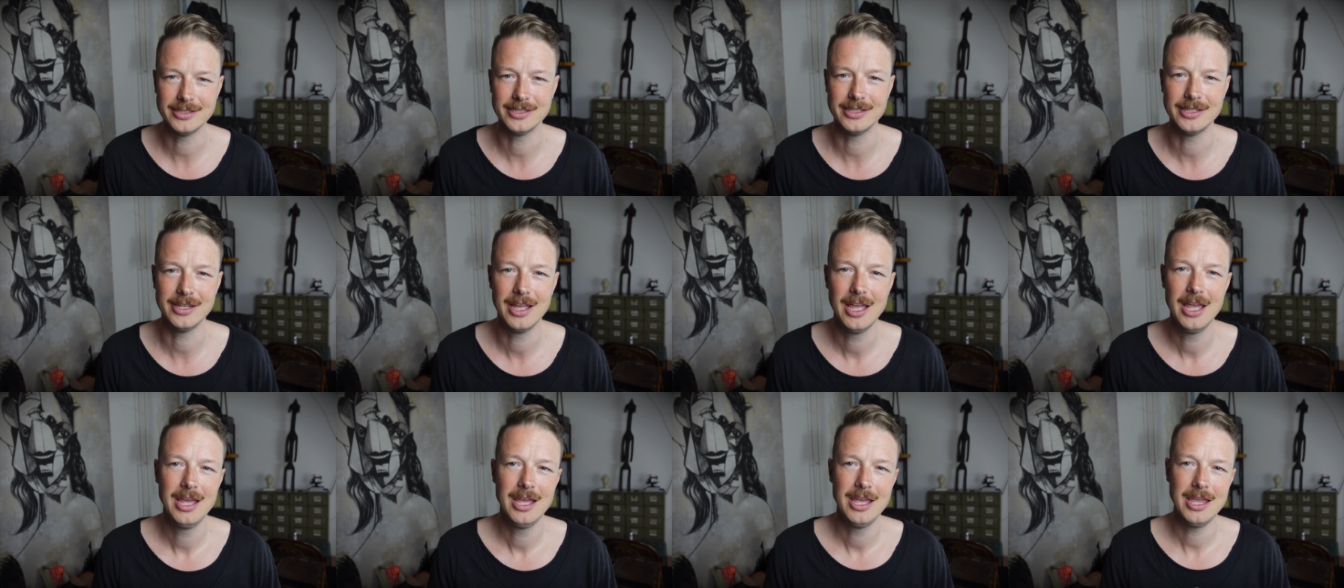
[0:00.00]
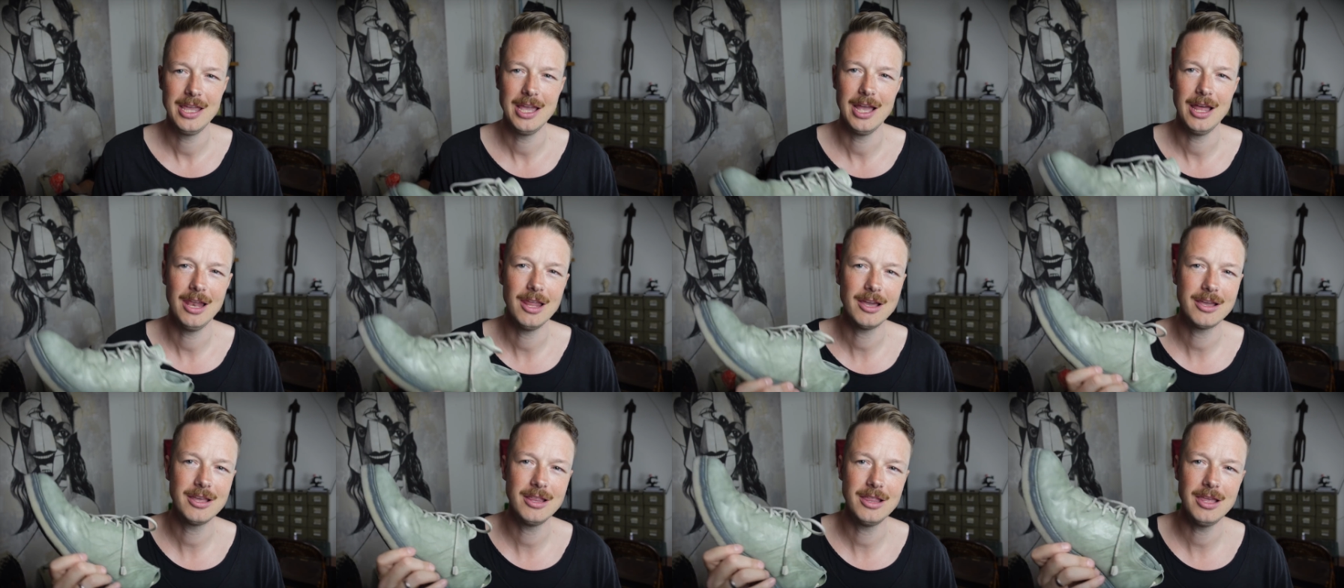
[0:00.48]
And yeah,
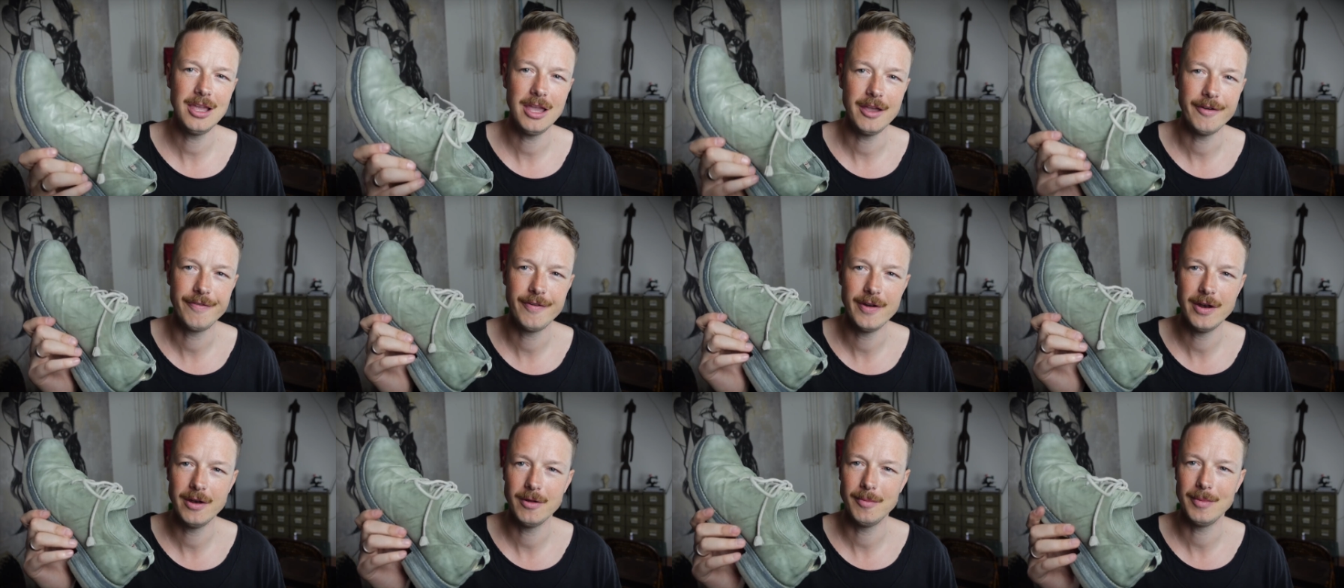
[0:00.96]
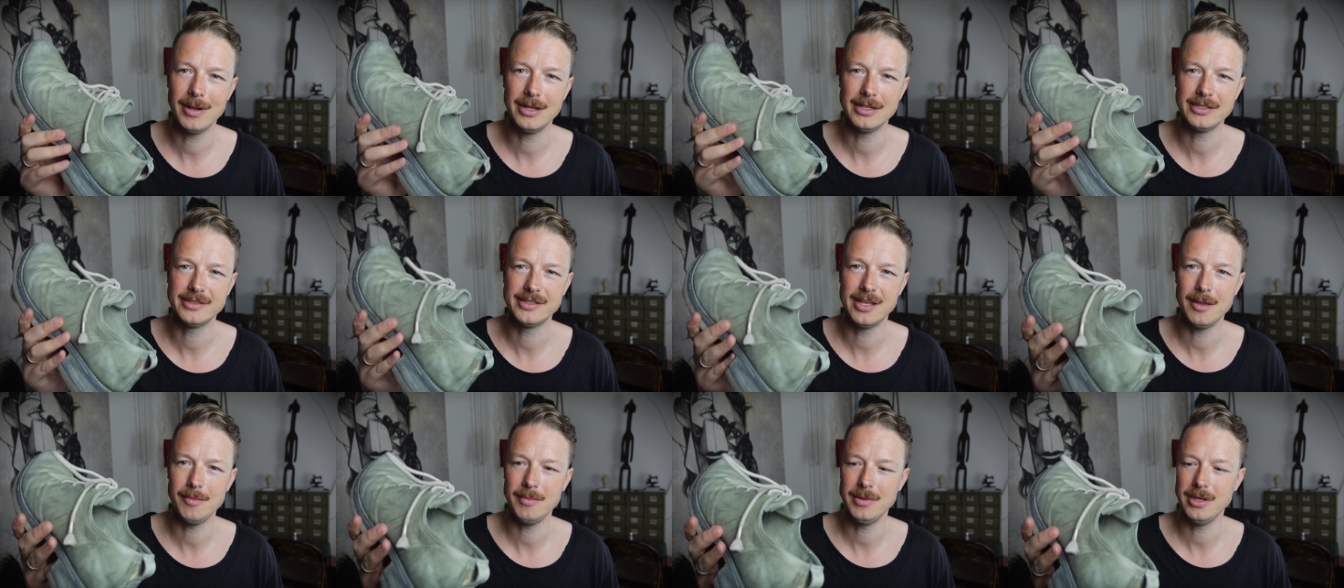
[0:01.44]
luckily a friend of mine
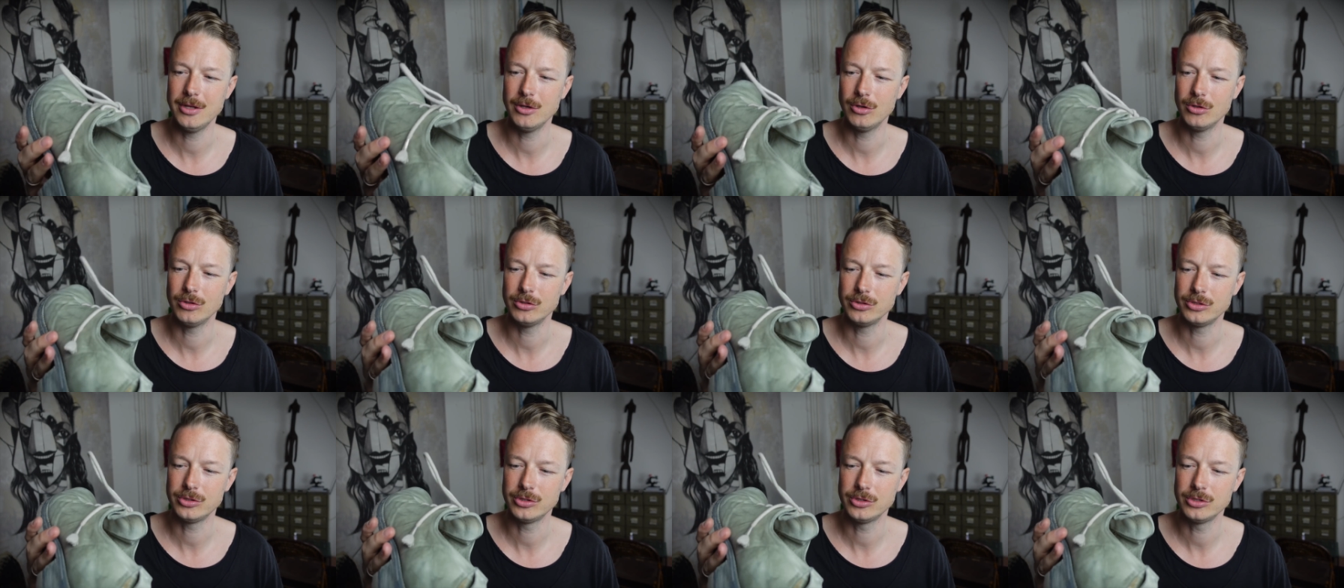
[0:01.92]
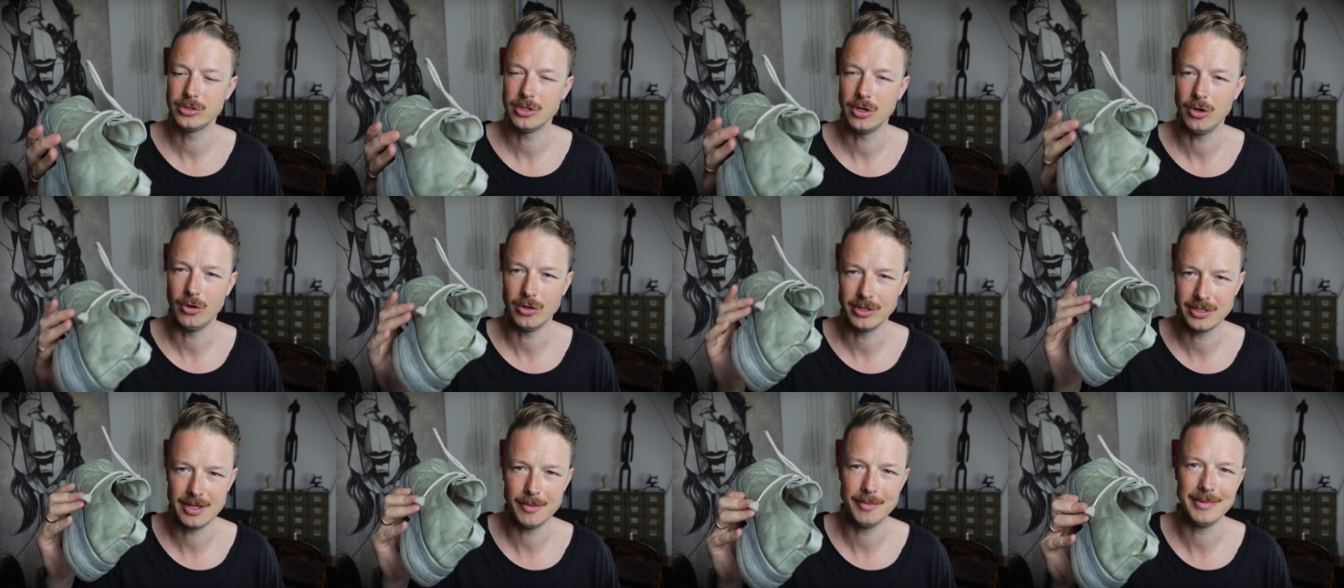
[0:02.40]
sent me those,
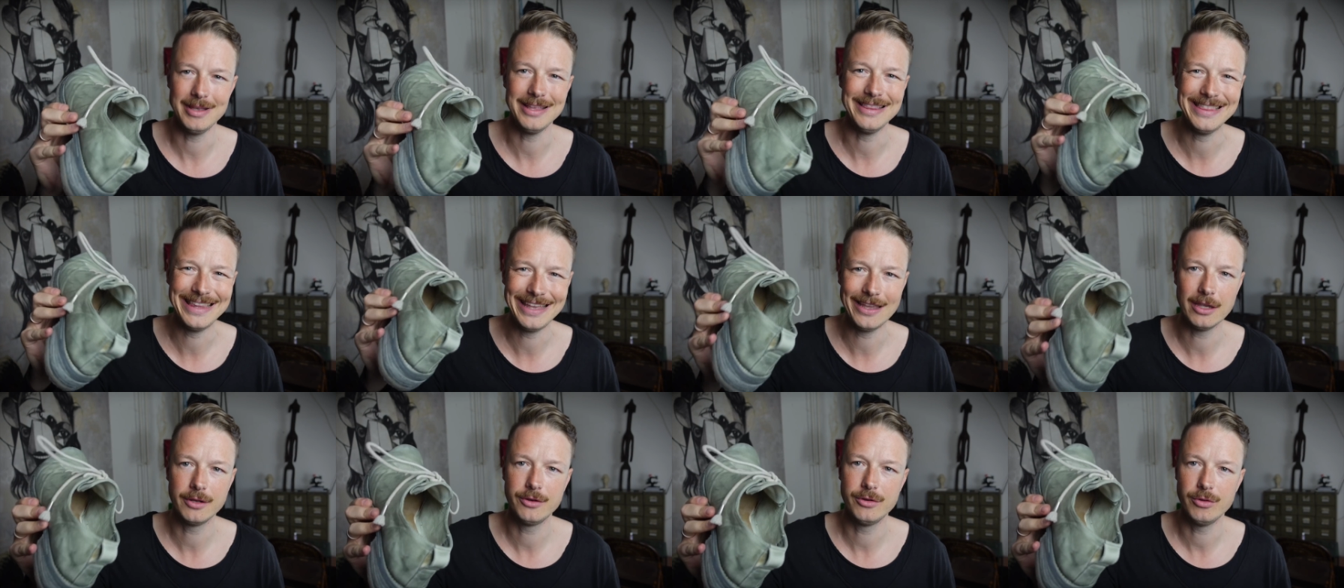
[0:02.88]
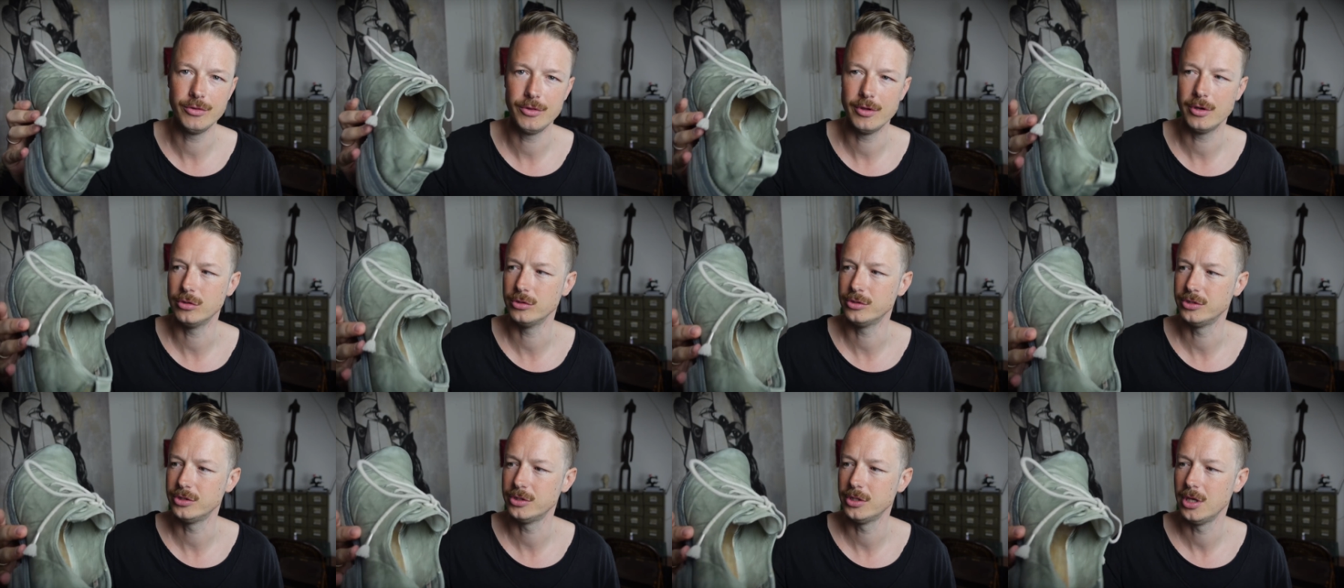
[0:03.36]
or sent me a link to
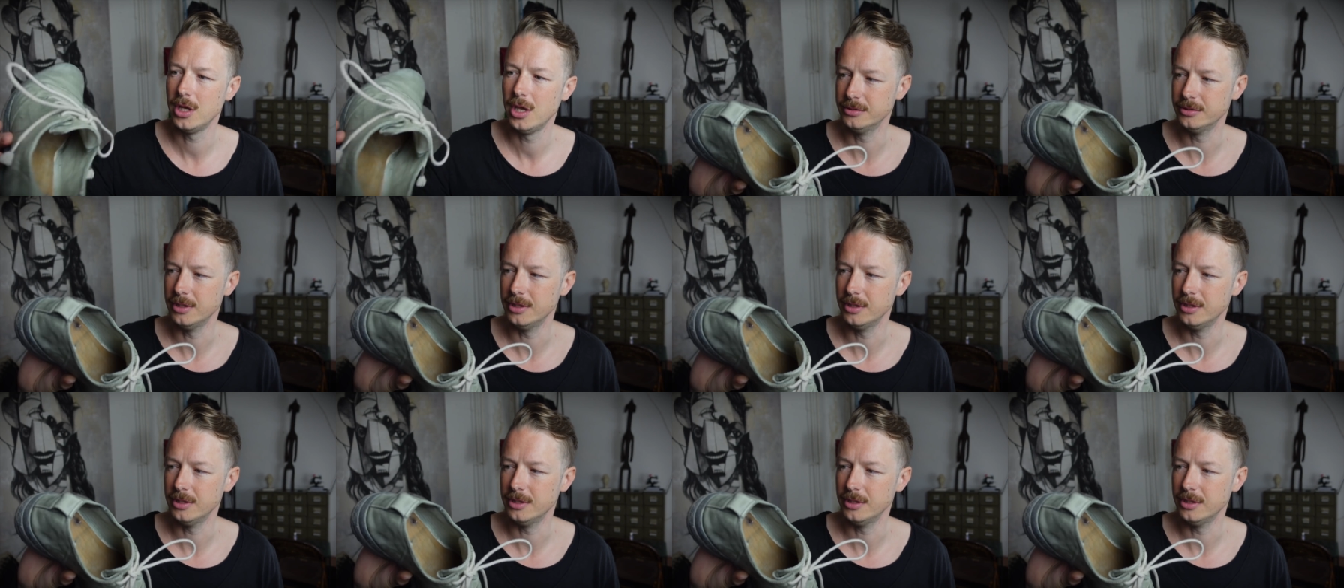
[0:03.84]
those,